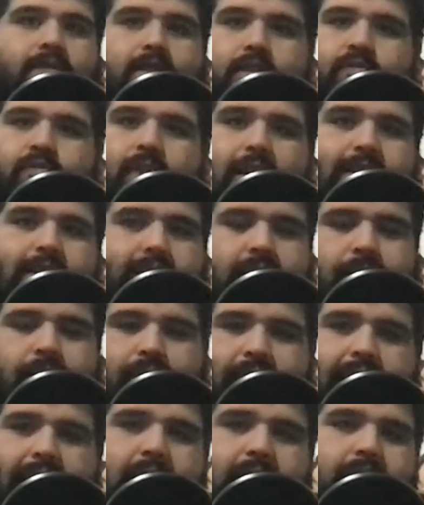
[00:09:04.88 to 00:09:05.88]
Just watched The
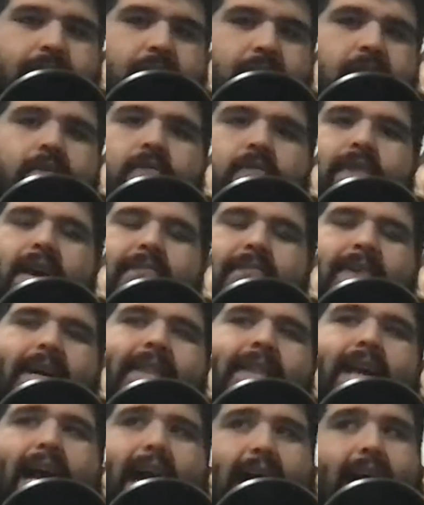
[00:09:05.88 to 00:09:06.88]
Sopranos. Blown away
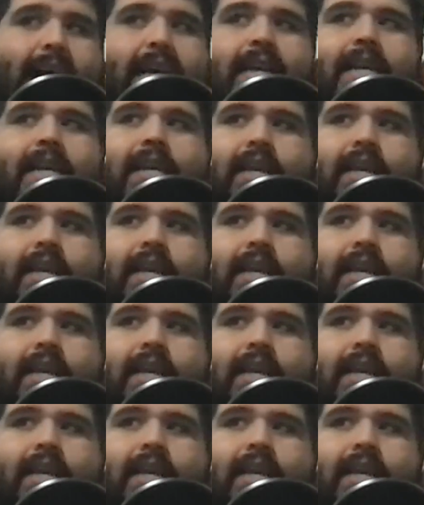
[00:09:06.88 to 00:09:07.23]
by that.